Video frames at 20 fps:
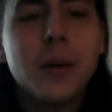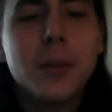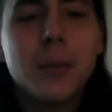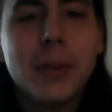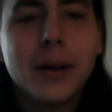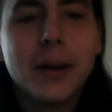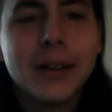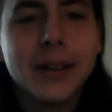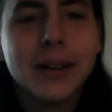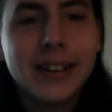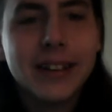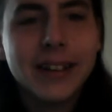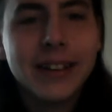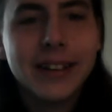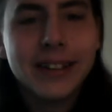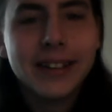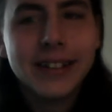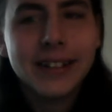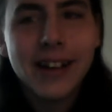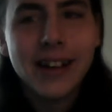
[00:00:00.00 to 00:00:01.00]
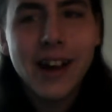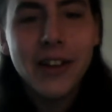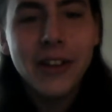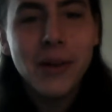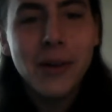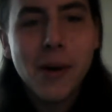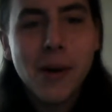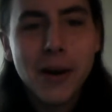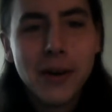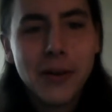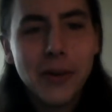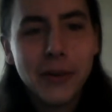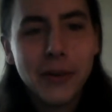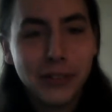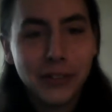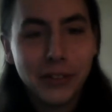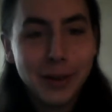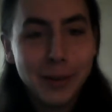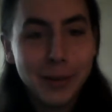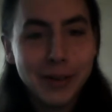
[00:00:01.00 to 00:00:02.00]
But like, I only want to know
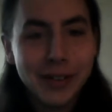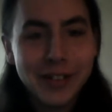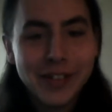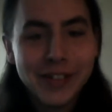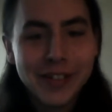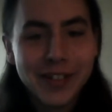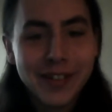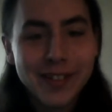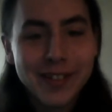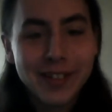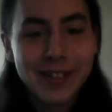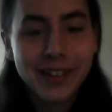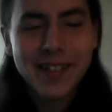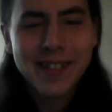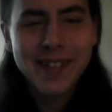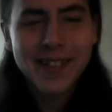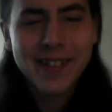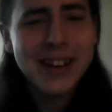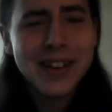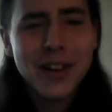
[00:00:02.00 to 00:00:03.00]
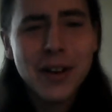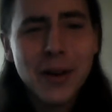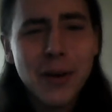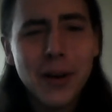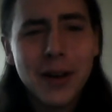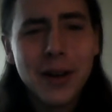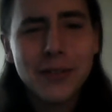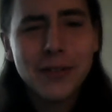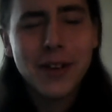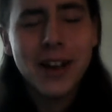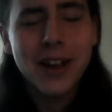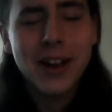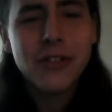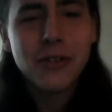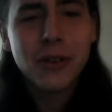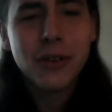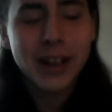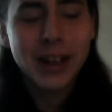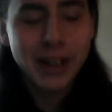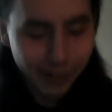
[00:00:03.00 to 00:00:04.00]
the limits just because I know I
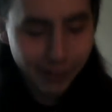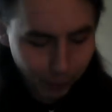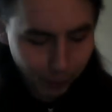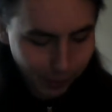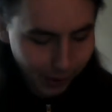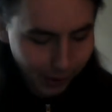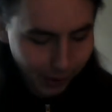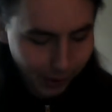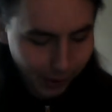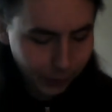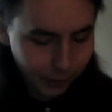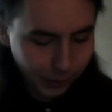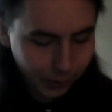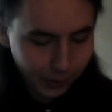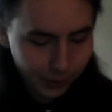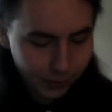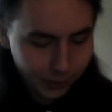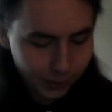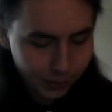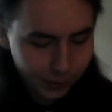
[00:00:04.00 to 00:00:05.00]
drank his body weight